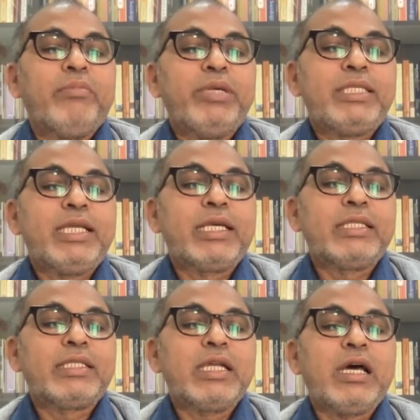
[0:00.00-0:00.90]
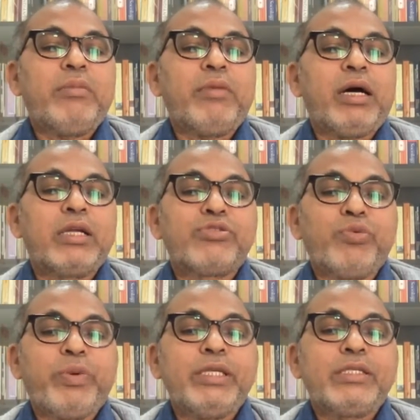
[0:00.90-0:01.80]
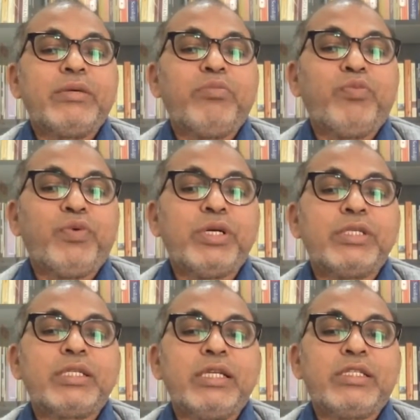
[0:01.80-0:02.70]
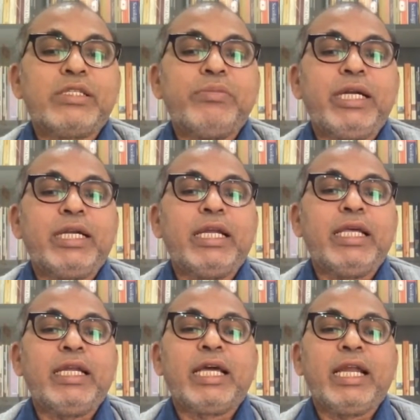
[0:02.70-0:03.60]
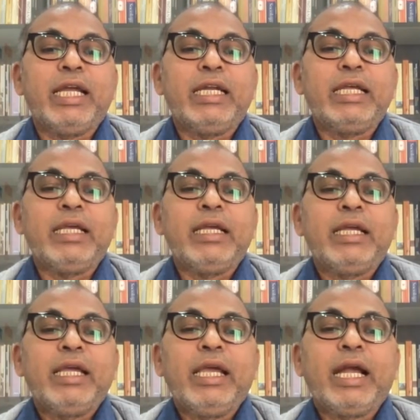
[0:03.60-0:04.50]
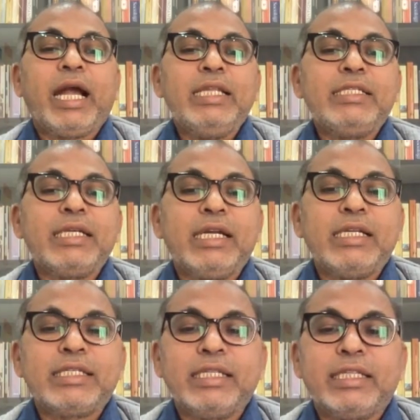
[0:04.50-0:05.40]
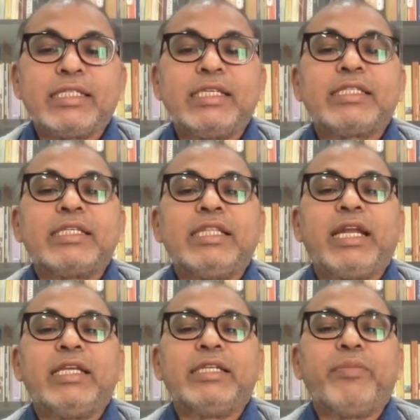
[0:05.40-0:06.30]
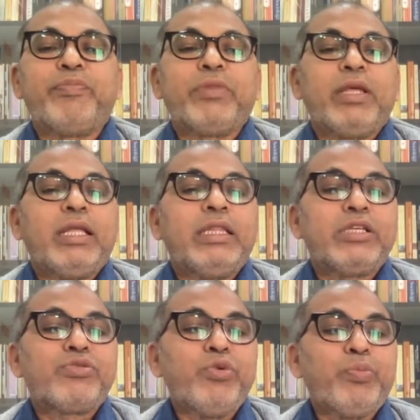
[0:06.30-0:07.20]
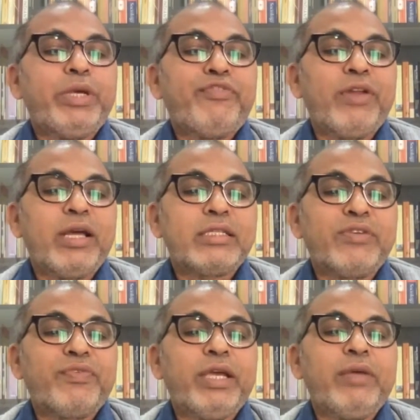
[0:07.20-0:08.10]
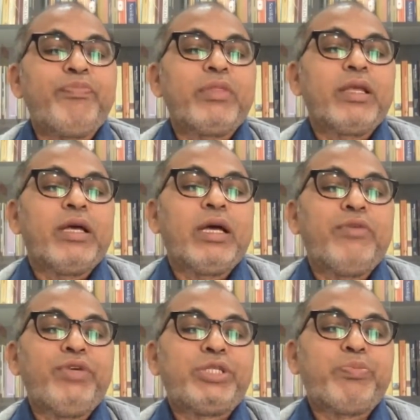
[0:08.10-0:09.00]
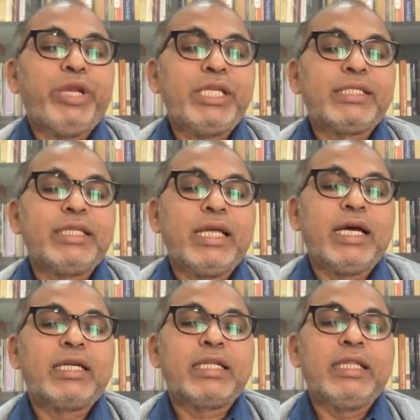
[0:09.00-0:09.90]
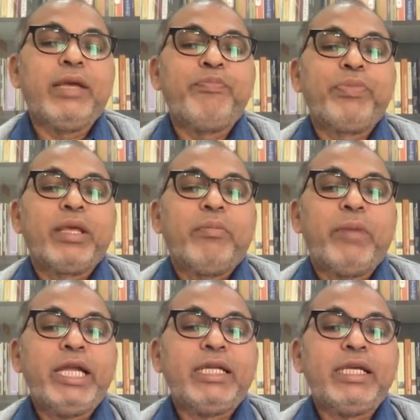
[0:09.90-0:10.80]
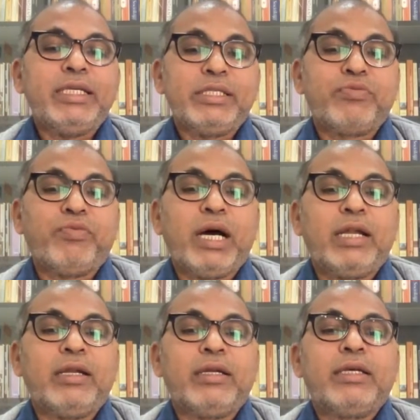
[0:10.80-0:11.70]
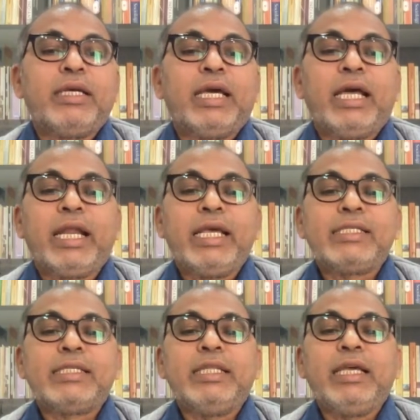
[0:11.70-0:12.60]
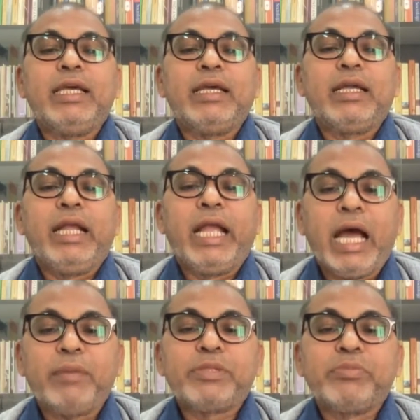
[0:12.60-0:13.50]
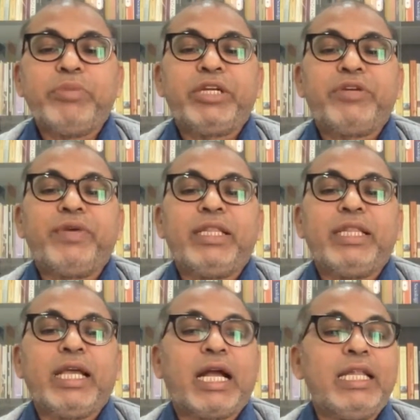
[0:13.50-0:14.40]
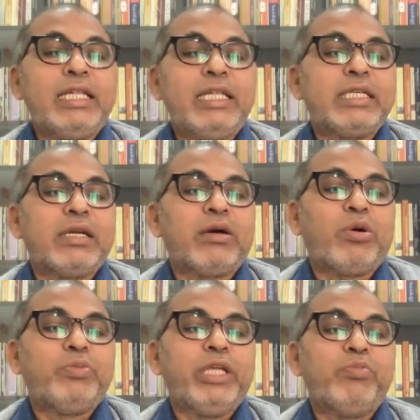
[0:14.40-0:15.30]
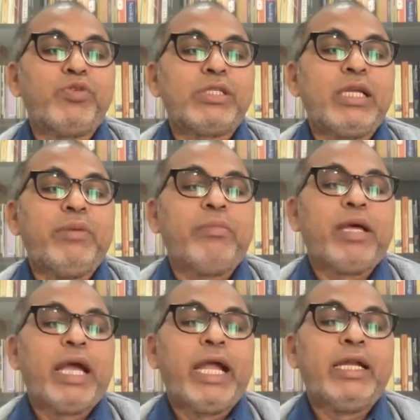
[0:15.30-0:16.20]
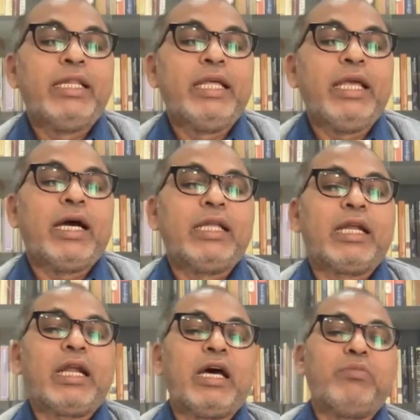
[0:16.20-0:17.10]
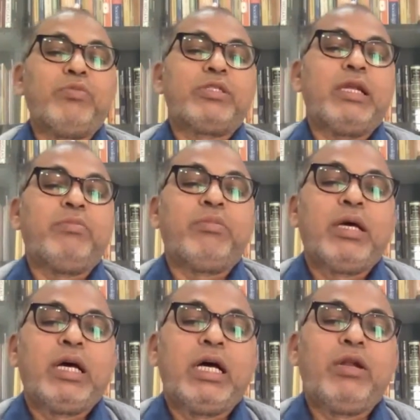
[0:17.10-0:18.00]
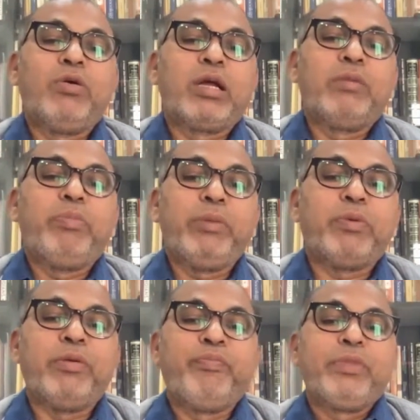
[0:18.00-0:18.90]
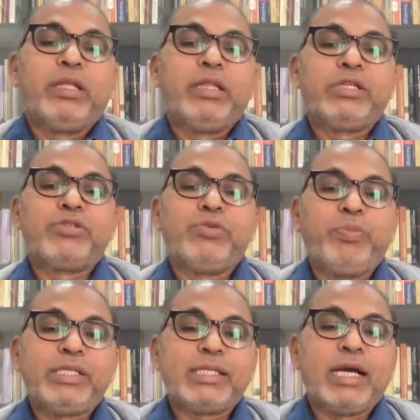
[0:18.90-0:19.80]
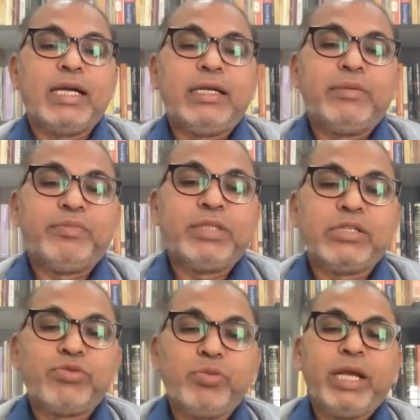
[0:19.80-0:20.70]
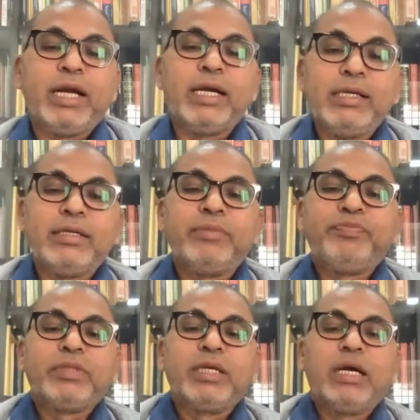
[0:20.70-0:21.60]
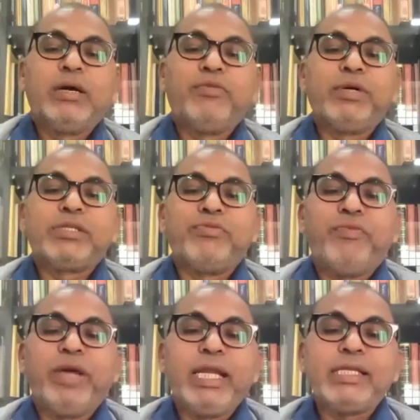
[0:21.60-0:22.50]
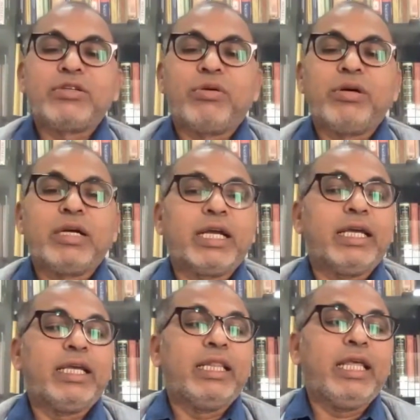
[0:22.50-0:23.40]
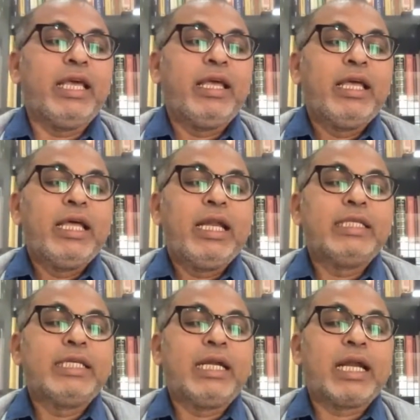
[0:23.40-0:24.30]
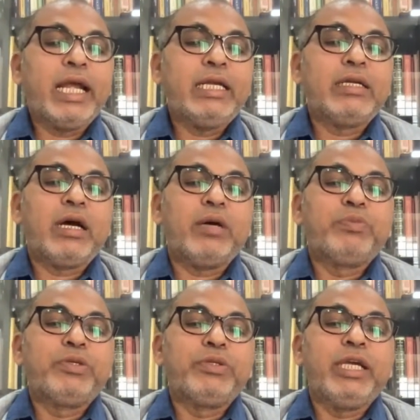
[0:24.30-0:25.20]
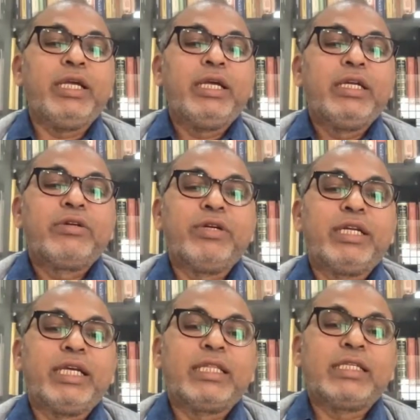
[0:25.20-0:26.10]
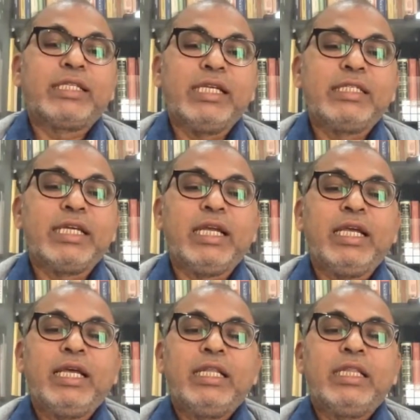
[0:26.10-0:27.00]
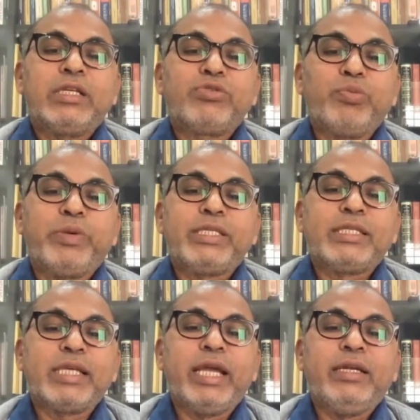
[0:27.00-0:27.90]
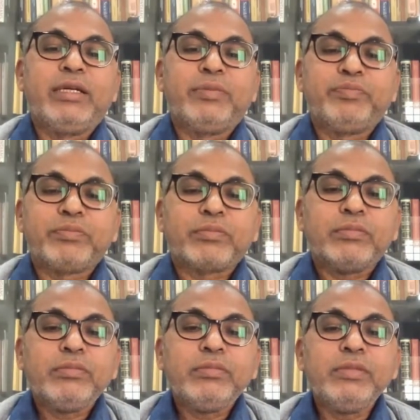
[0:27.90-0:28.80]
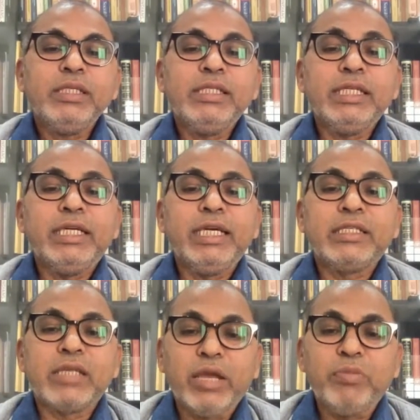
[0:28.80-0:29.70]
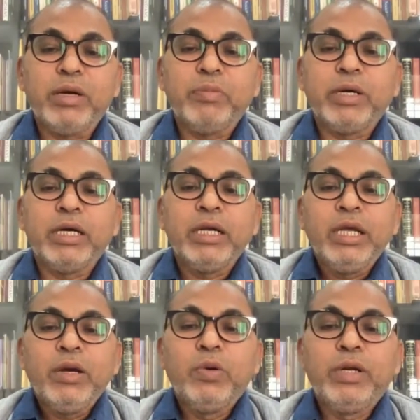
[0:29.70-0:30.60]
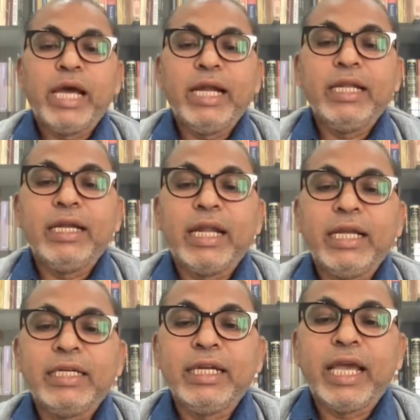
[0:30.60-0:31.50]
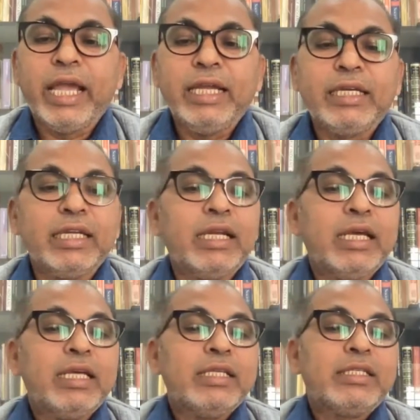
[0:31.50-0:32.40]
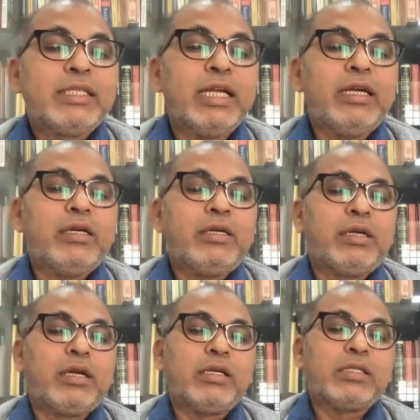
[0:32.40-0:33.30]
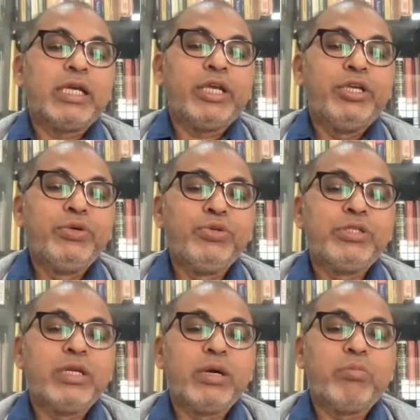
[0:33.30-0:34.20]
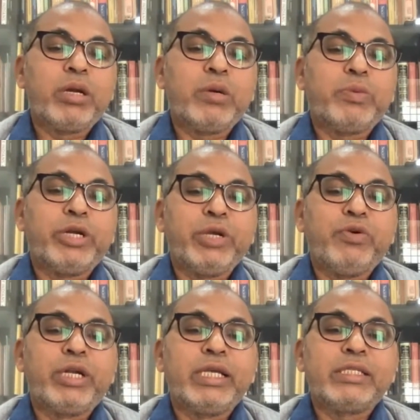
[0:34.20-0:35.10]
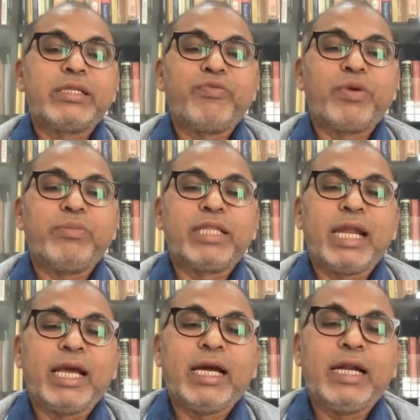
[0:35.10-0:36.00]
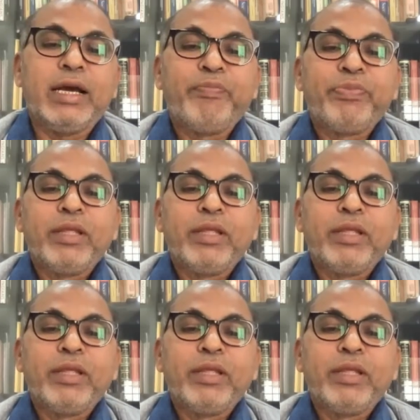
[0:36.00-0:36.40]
Mystic Islam or Sufism was instrumental in creating a cultural synthesis in the region. The Sufi philosophy, which preached that the mighty is one, raised the gaps between the culture of the Muslim and the other non-Muslim local people. The Sufi cult was very strong in the region right up to the 20th century. The Sufi saint Sidi Sai Baba, who died in 1918, still draws a huge number of devotees from Telangana.